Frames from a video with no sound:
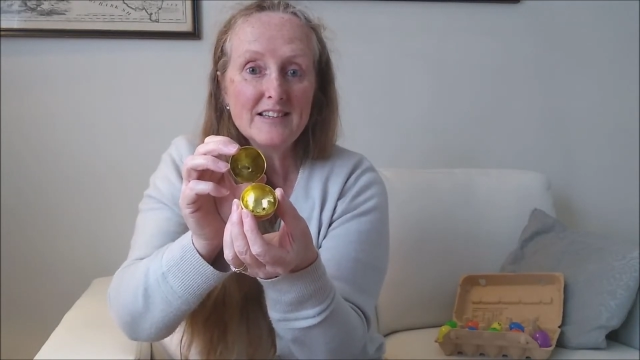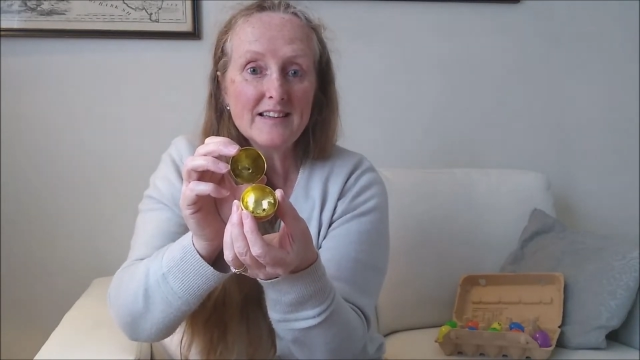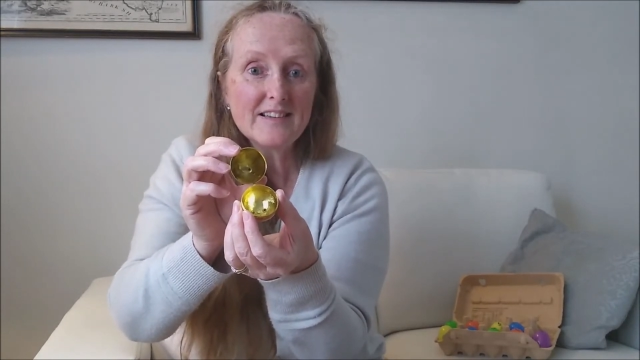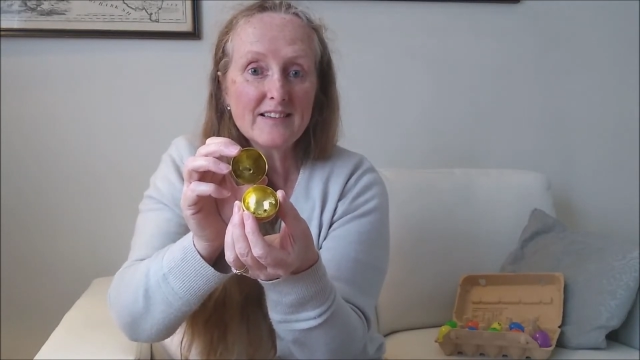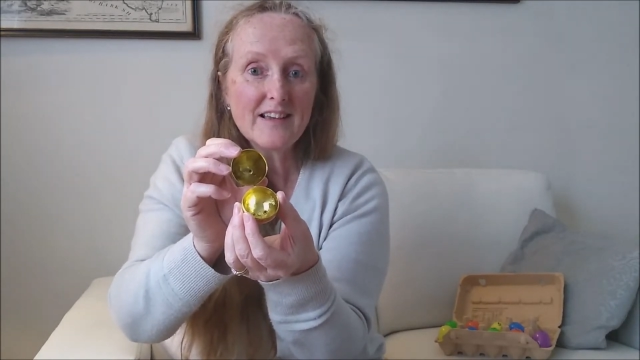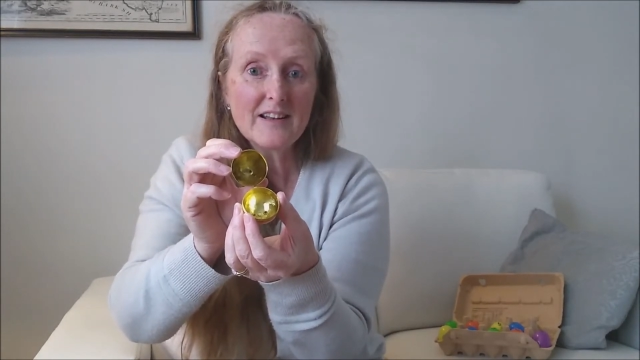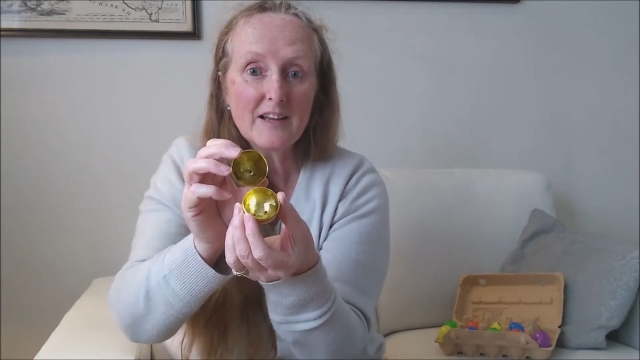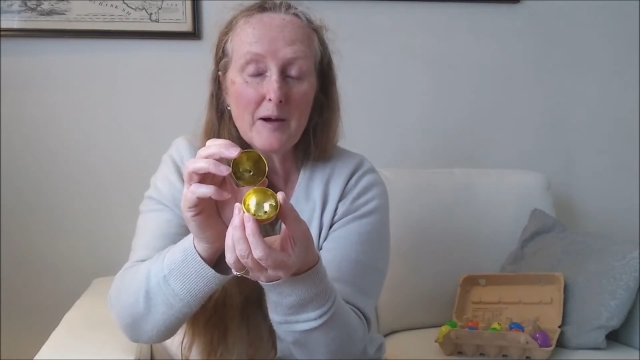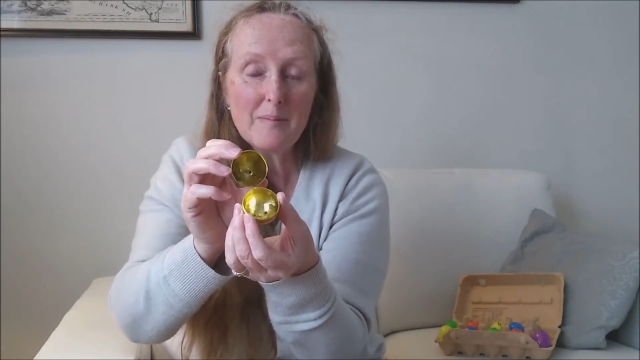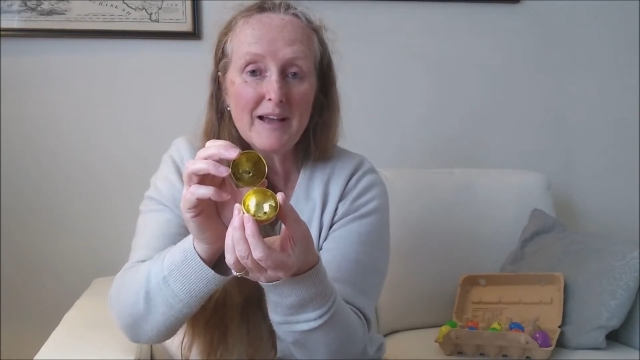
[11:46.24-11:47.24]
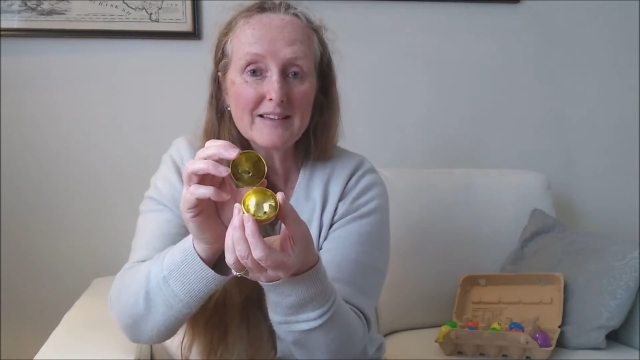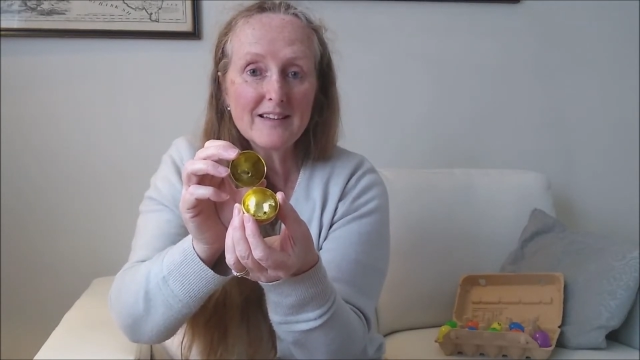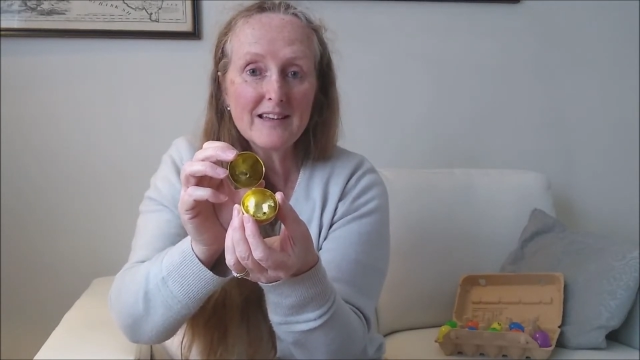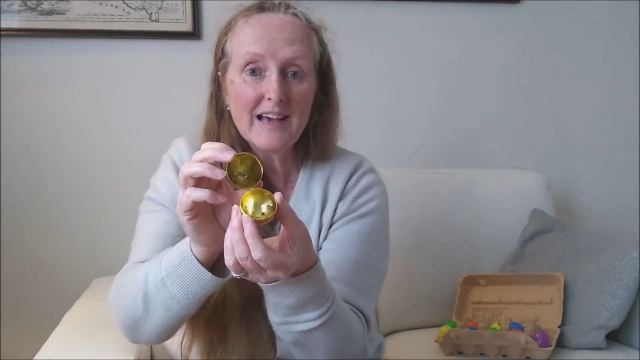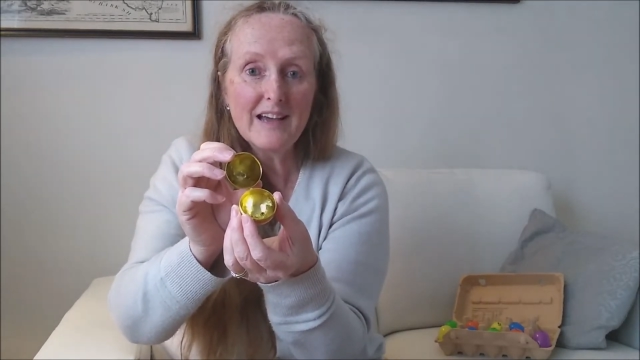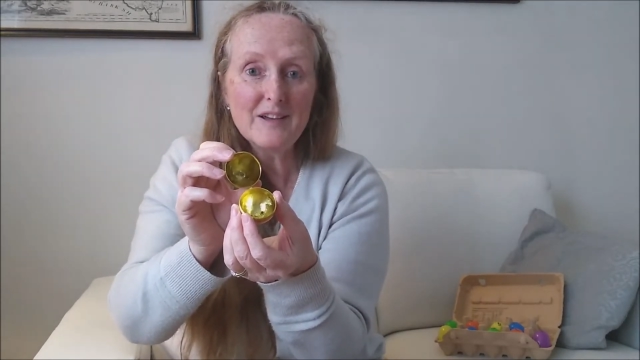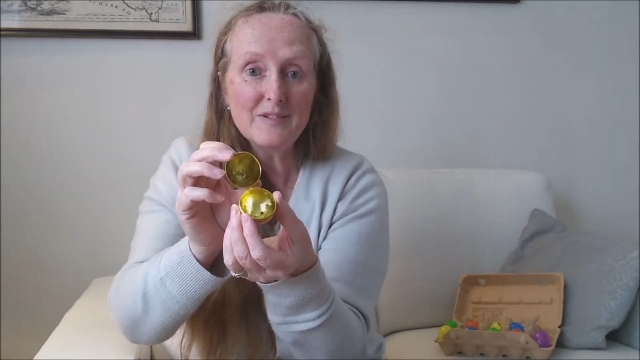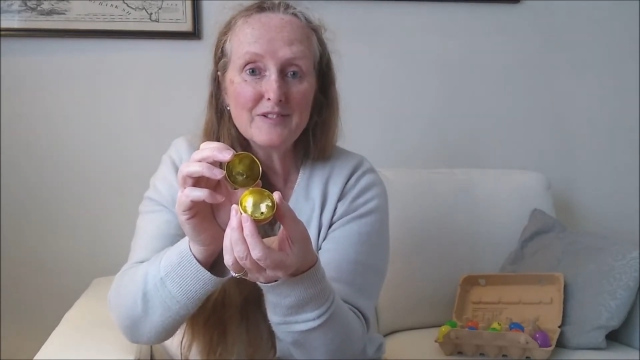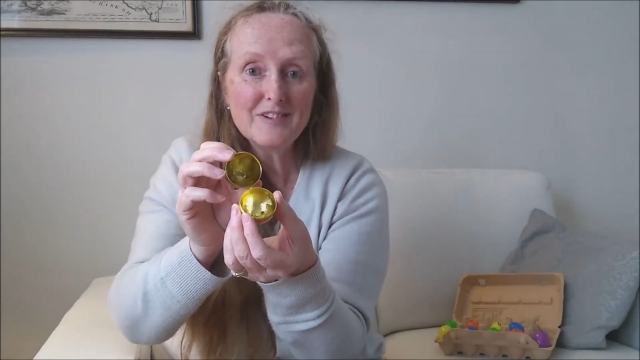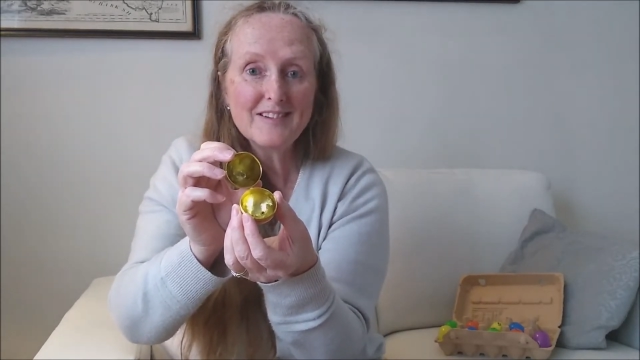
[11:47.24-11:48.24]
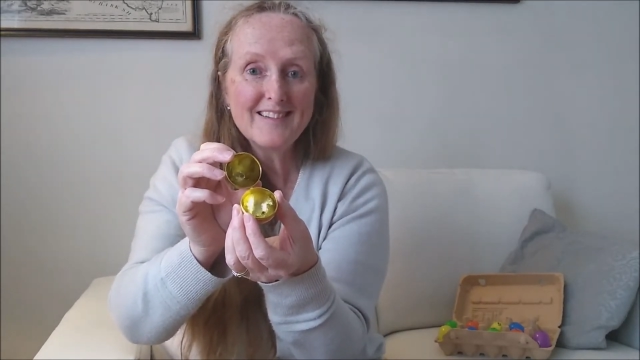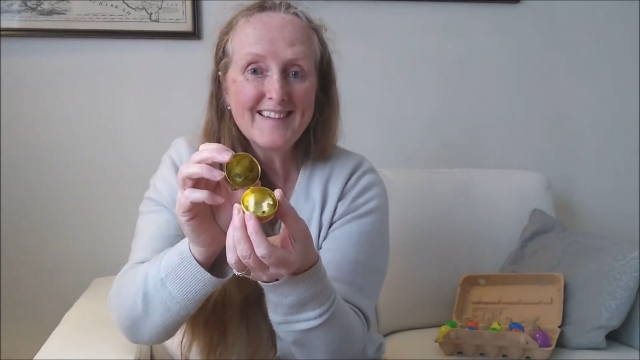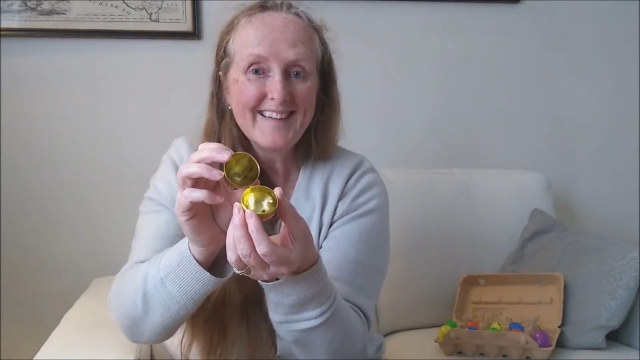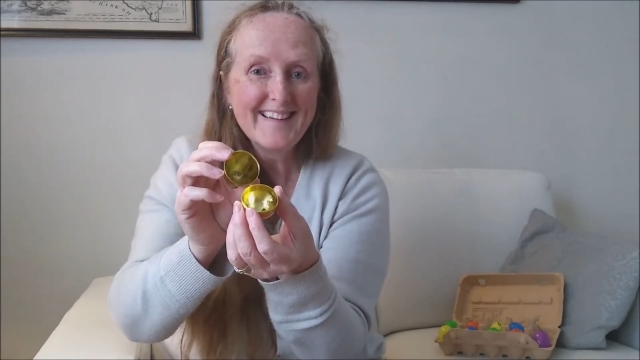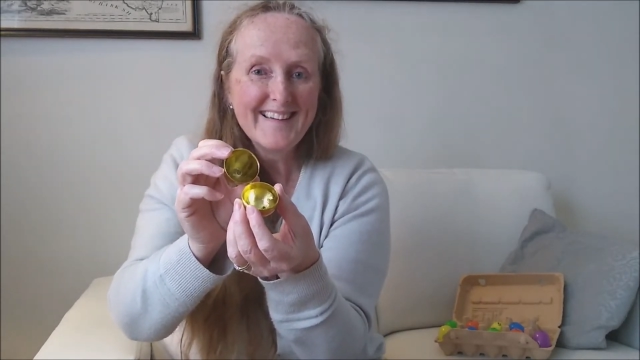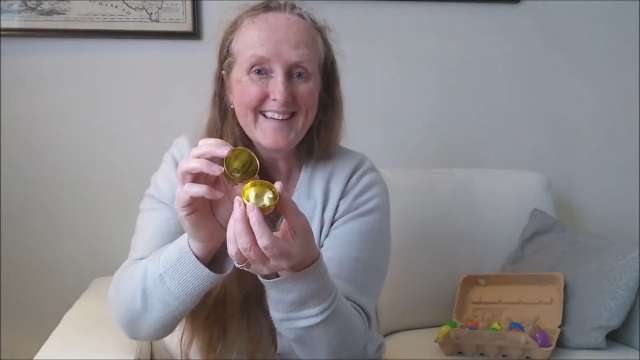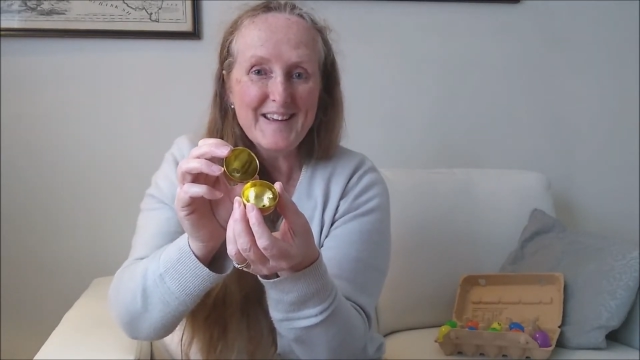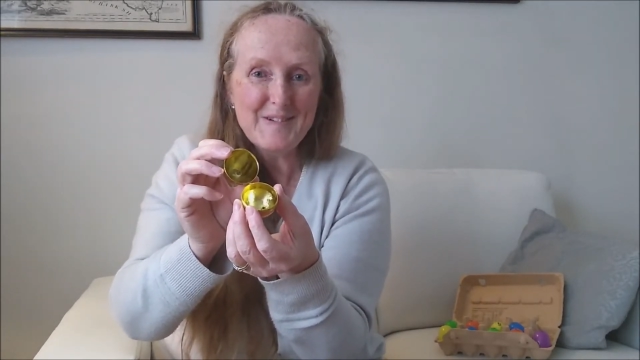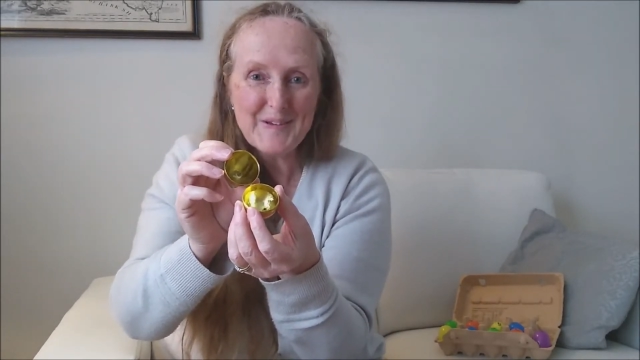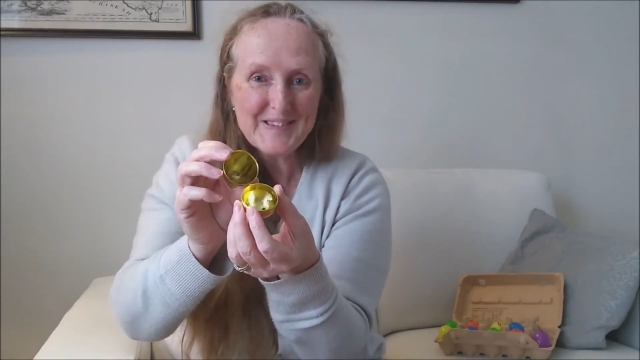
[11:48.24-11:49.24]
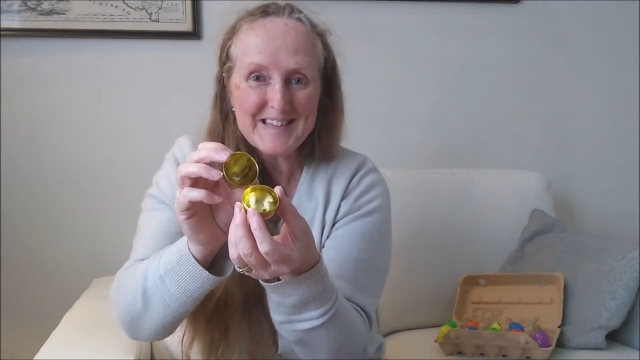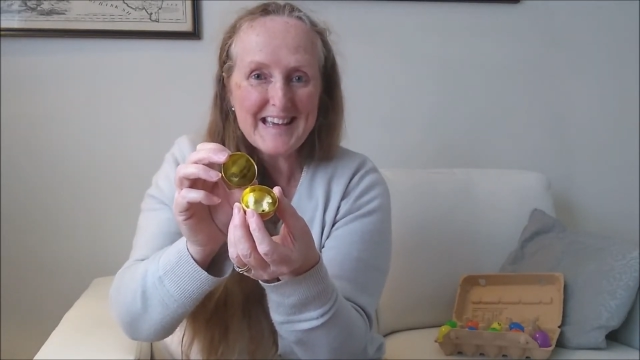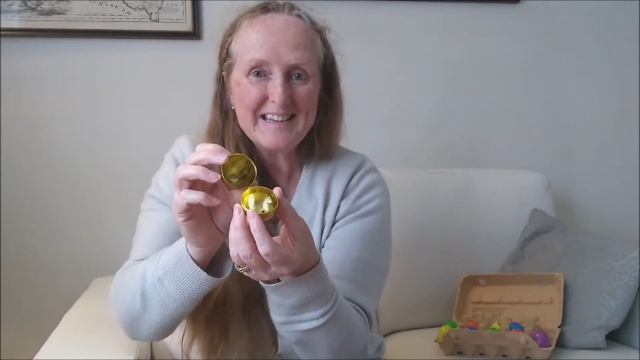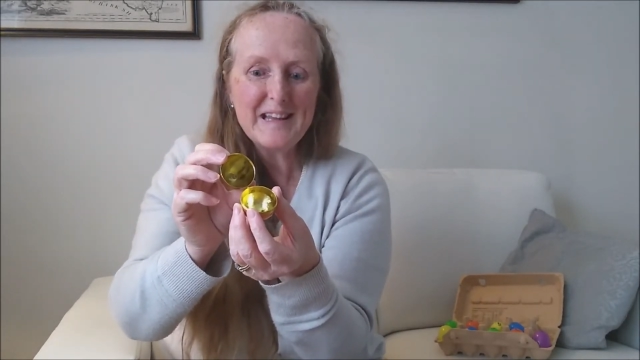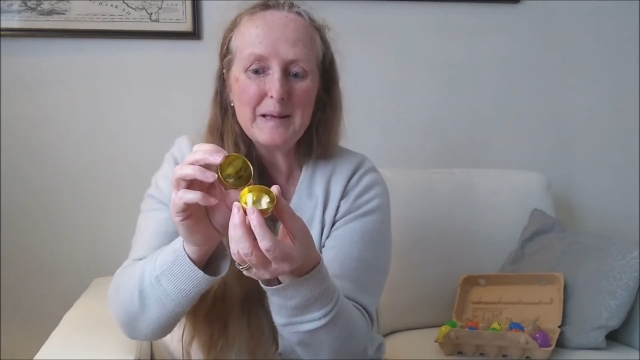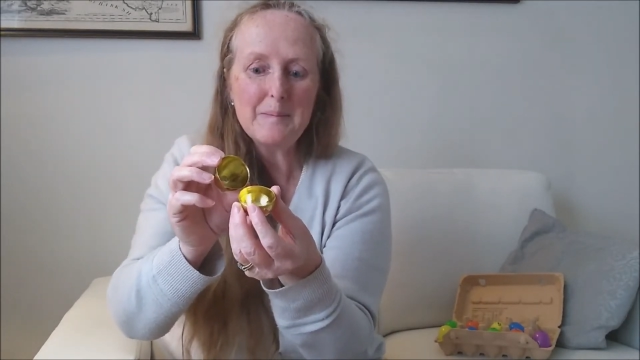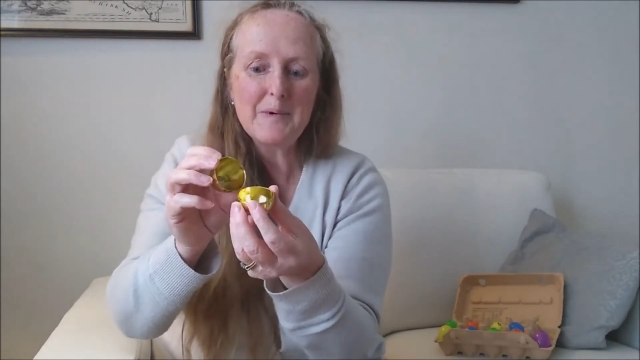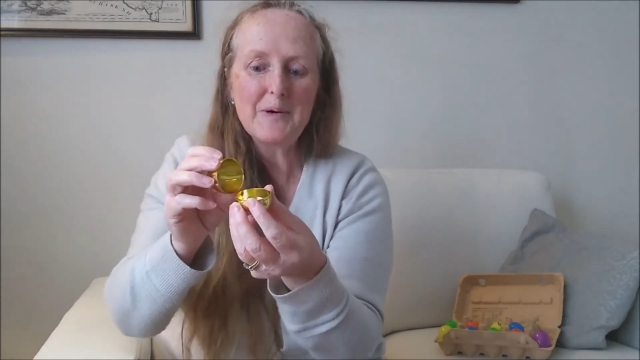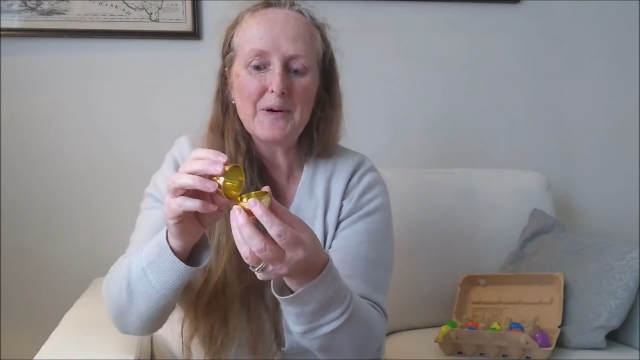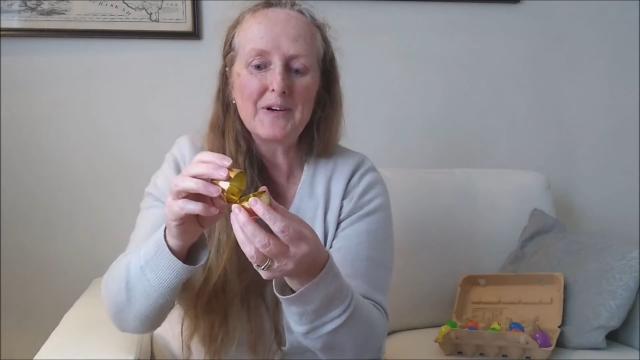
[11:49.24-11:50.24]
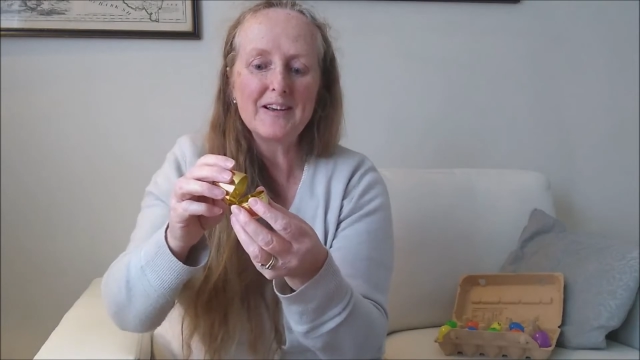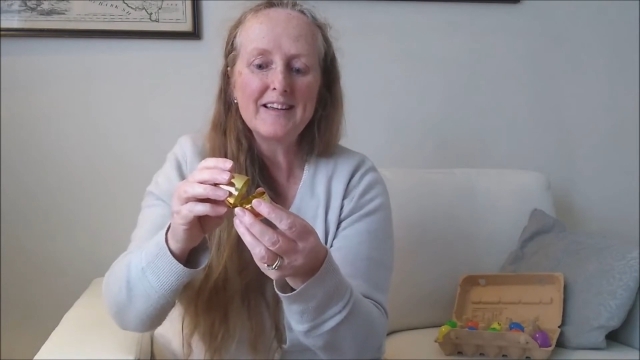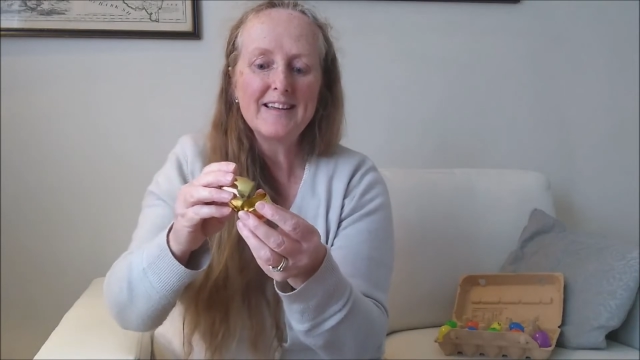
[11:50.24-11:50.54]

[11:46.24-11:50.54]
Jesus had come back to life. He wasn't dead anymore.